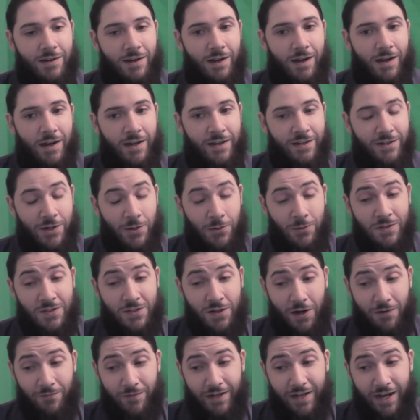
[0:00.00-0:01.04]
Don't
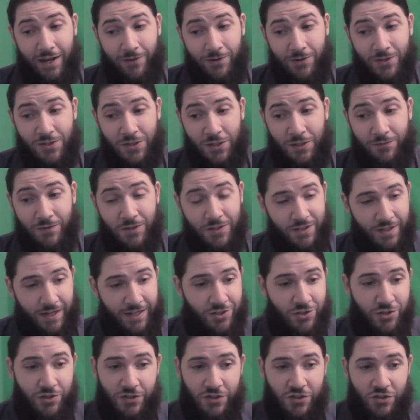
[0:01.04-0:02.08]
Starve Together servers, and I
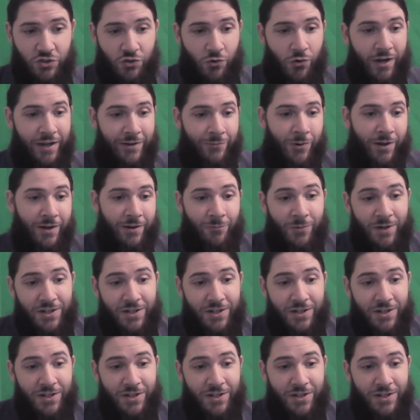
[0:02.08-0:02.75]
should just join one.